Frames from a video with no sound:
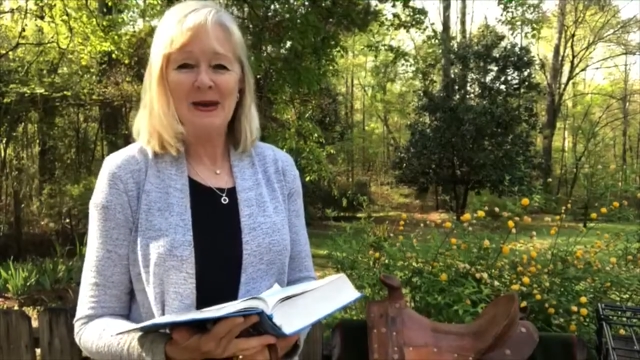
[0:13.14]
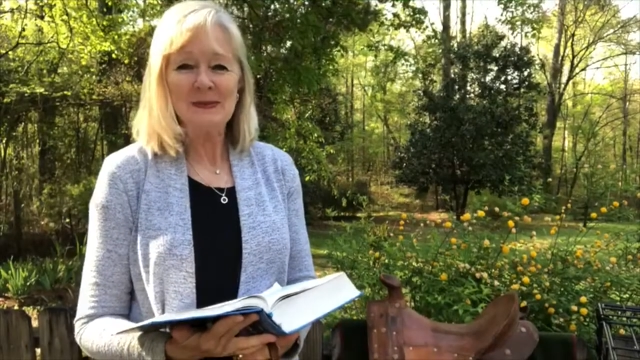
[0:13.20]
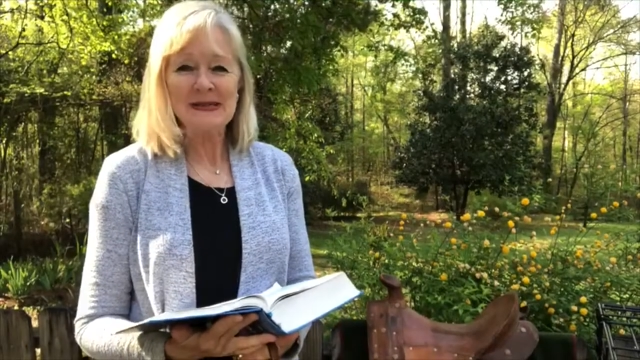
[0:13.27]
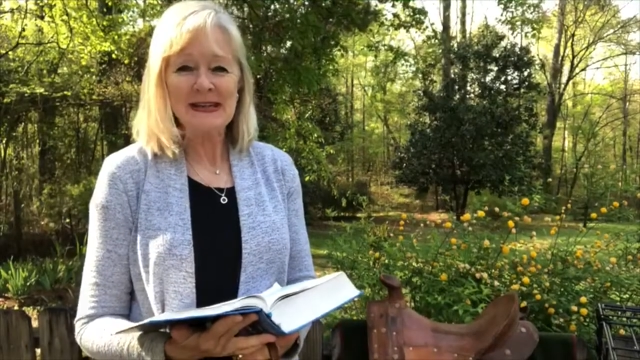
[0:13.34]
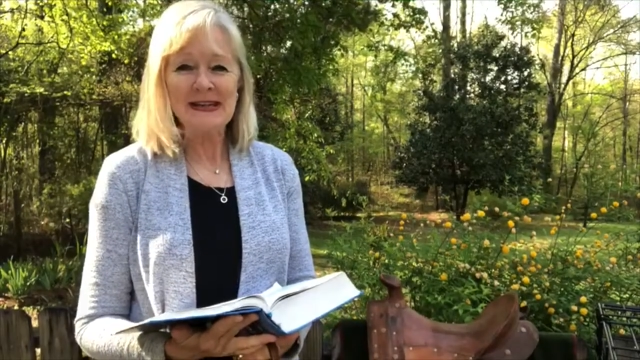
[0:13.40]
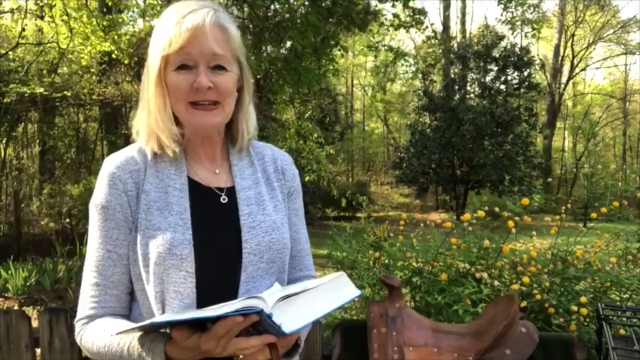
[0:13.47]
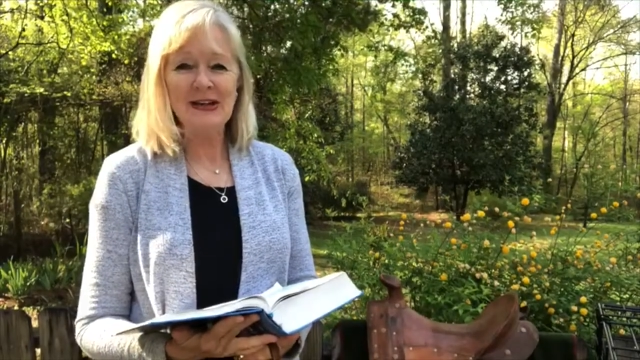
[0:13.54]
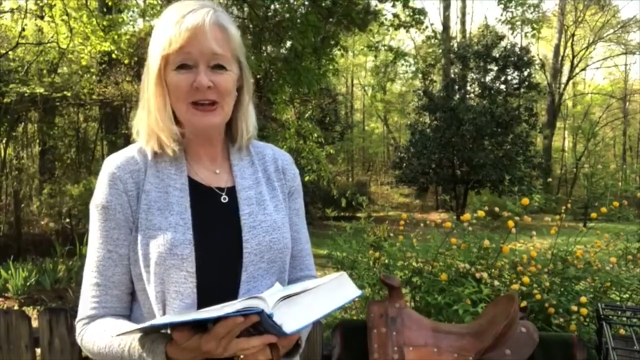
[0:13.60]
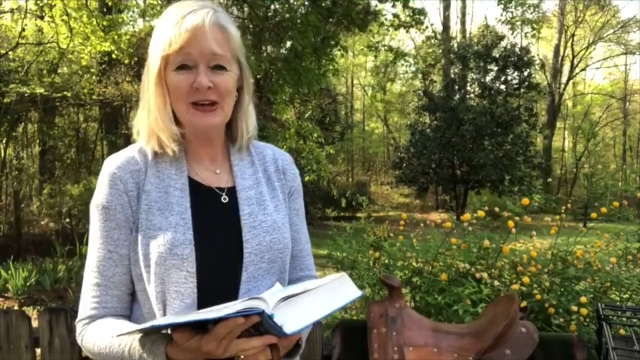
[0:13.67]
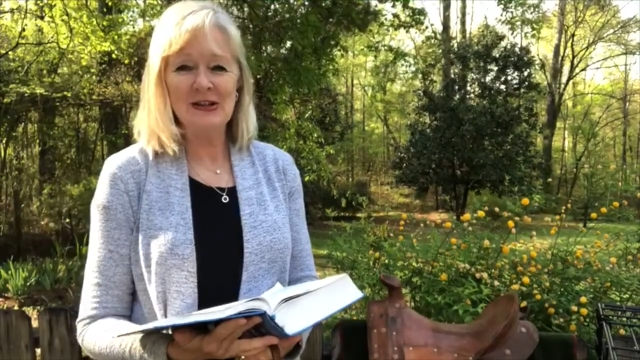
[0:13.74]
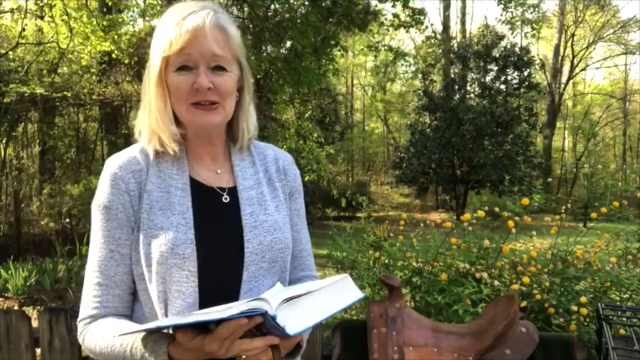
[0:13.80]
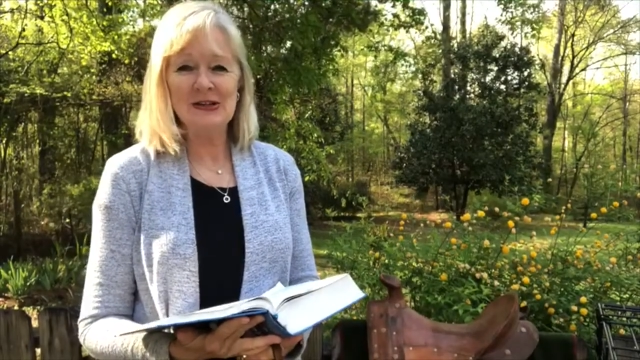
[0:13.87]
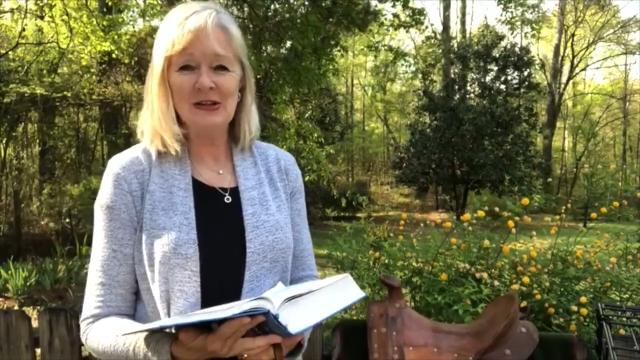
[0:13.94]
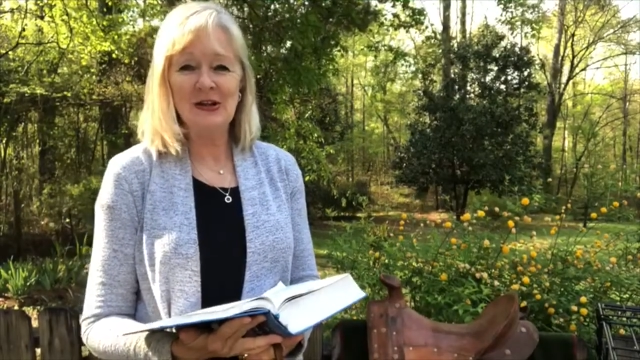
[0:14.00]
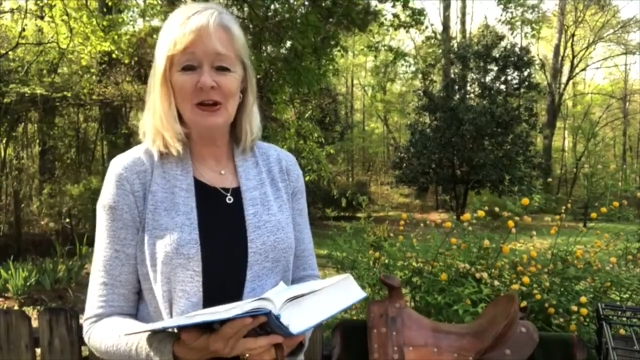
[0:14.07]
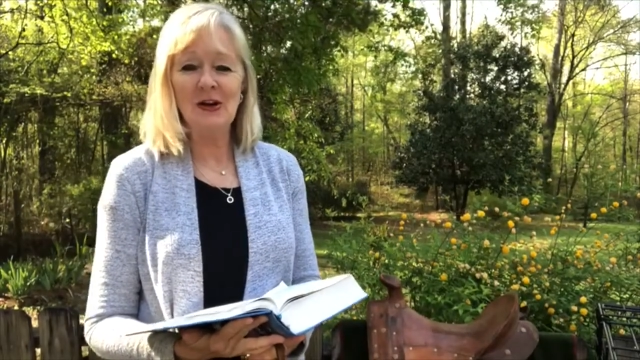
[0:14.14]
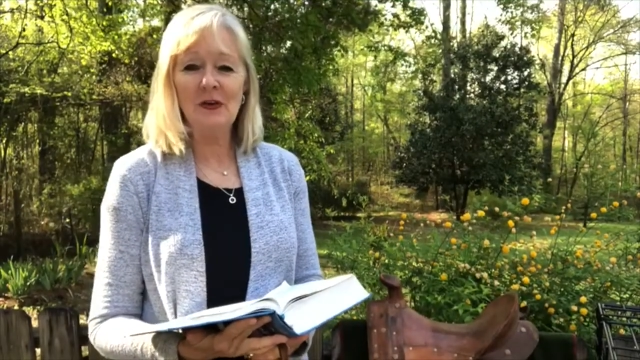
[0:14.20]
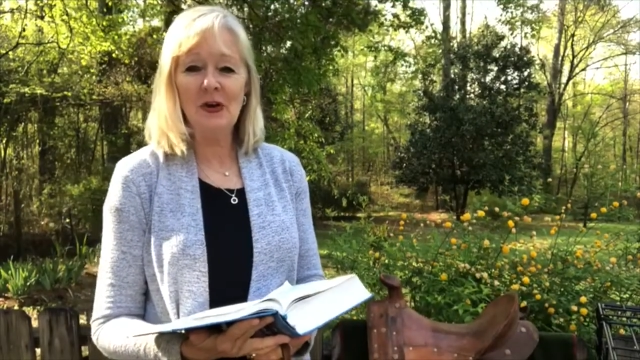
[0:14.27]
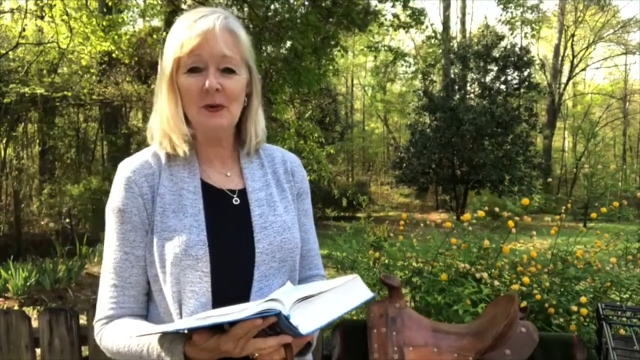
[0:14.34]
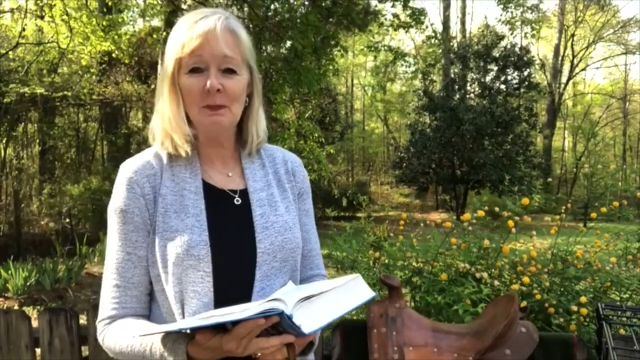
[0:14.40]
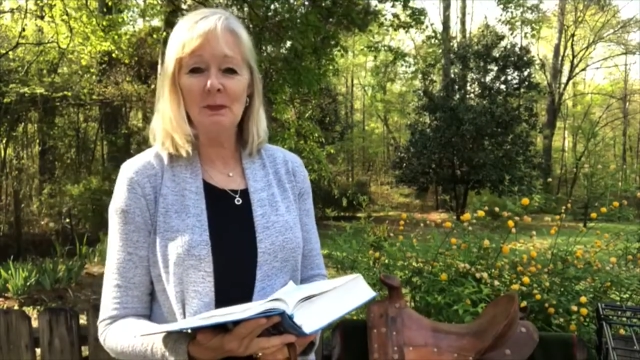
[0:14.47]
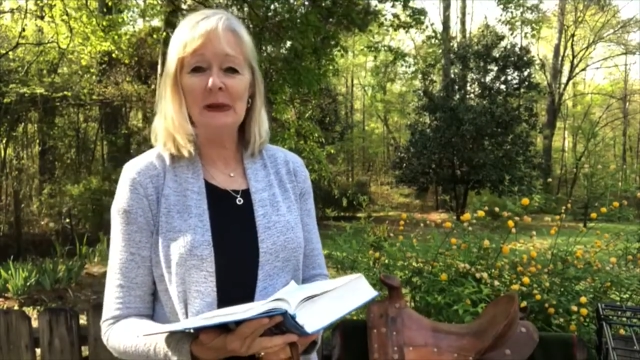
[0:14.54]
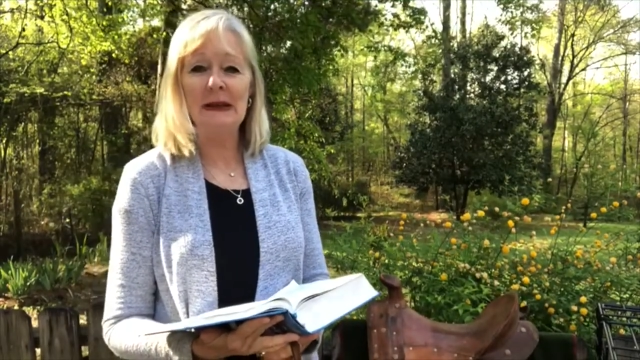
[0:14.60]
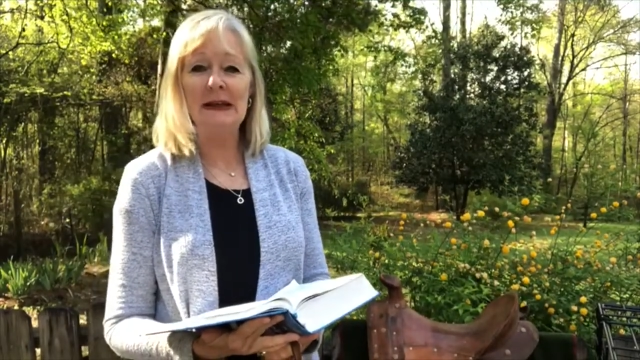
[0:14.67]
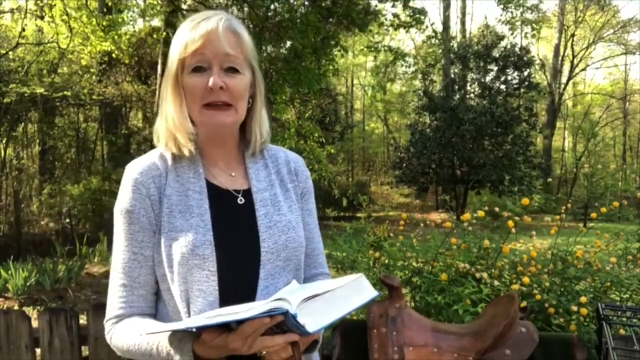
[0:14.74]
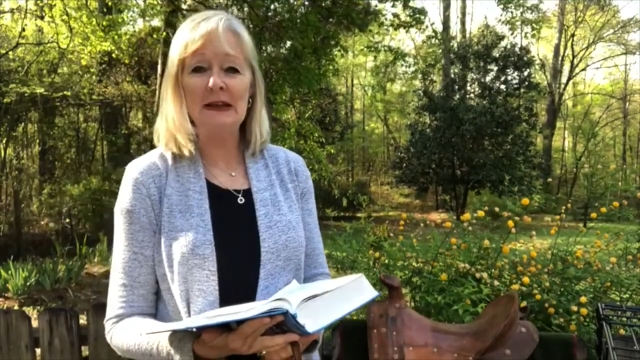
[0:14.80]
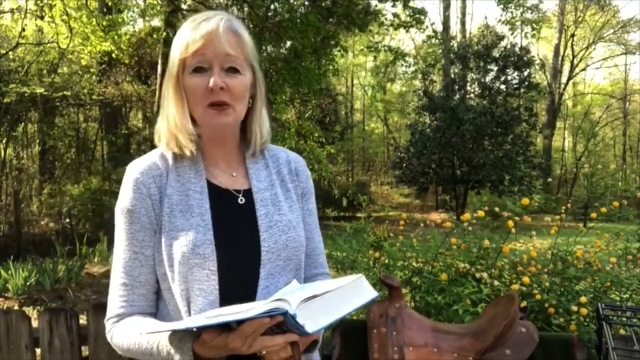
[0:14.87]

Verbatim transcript: Tina Hudson of Complete